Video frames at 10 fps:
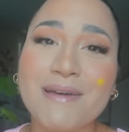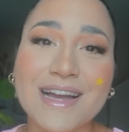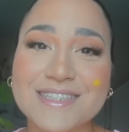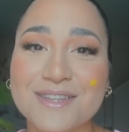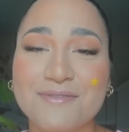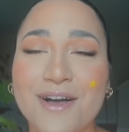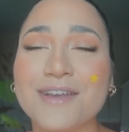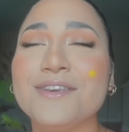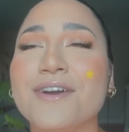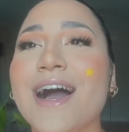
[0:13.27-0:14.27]
back to the
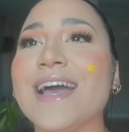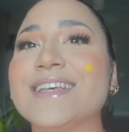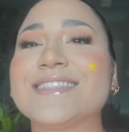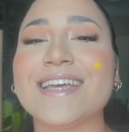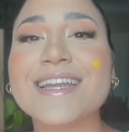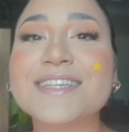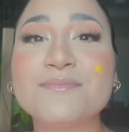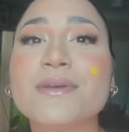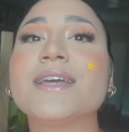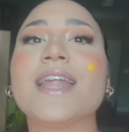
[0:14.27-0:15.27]
vlog you guys. It has
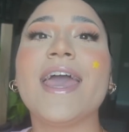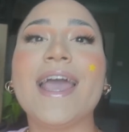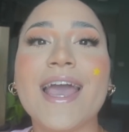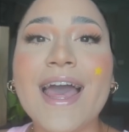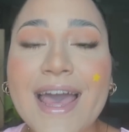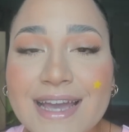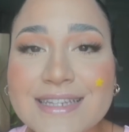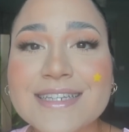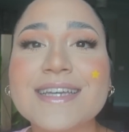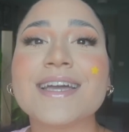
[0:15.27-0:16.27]
been a
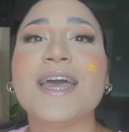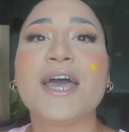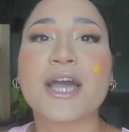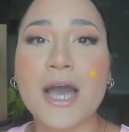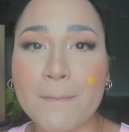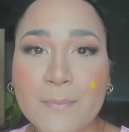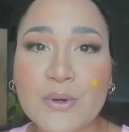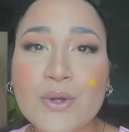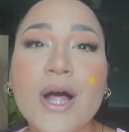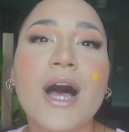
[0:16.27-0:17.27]
hectic
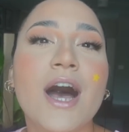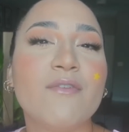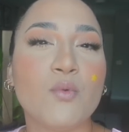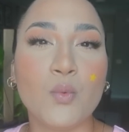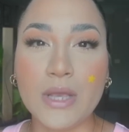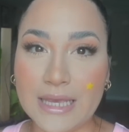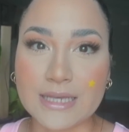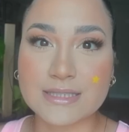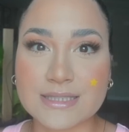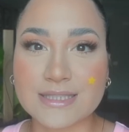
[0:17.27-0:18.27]
couple of
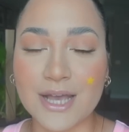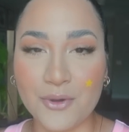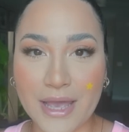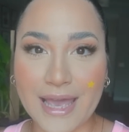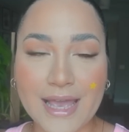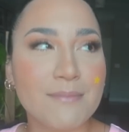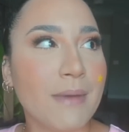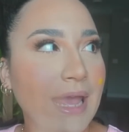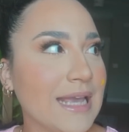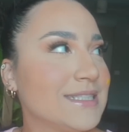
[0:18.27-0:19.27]
weeks. Okay,
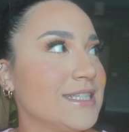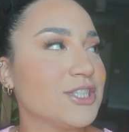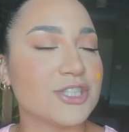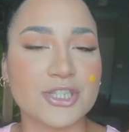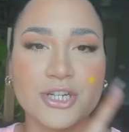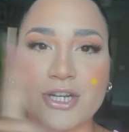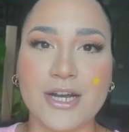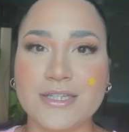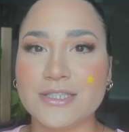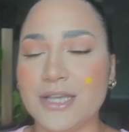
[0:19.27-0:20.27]
my AC just turned
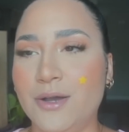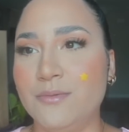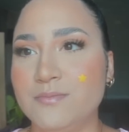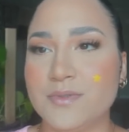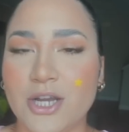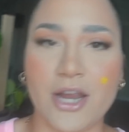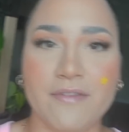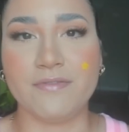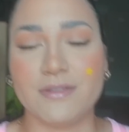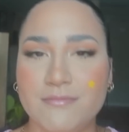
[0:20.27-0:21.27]
on, so sorry
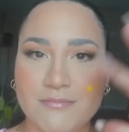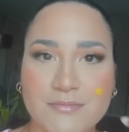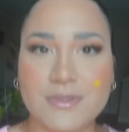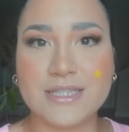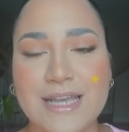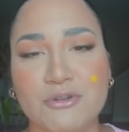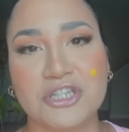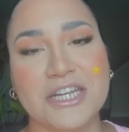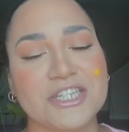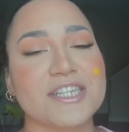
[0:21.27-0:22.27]
the sound
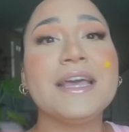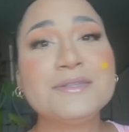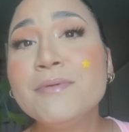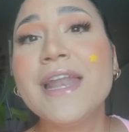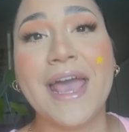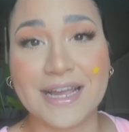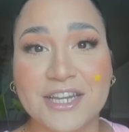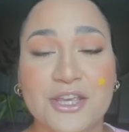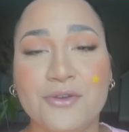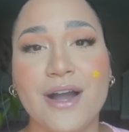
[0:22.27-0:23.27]
changes. It's been
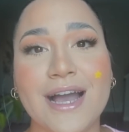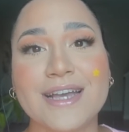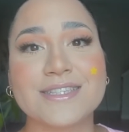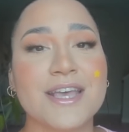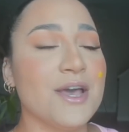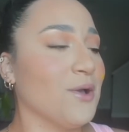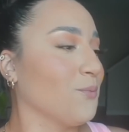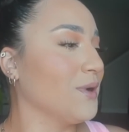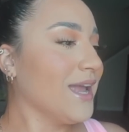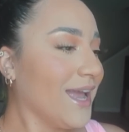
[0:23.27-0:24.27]
hectic, you guys.
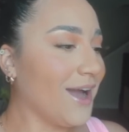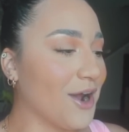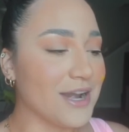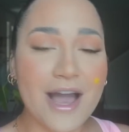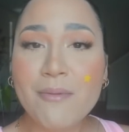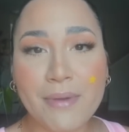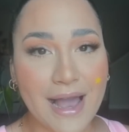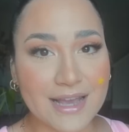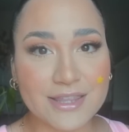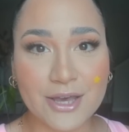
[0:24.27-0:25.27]
We are now
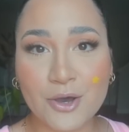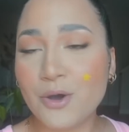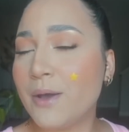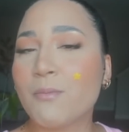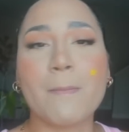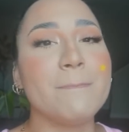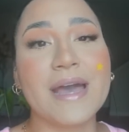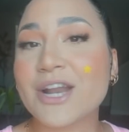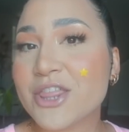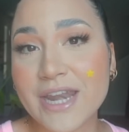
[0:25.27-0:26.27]
back though, and we're
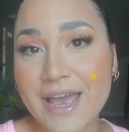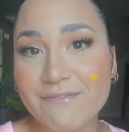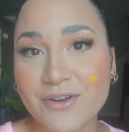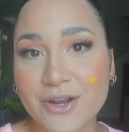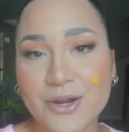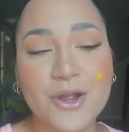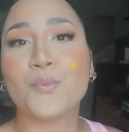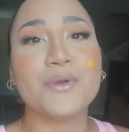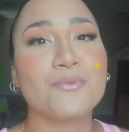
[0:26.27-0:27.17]
better than ever. We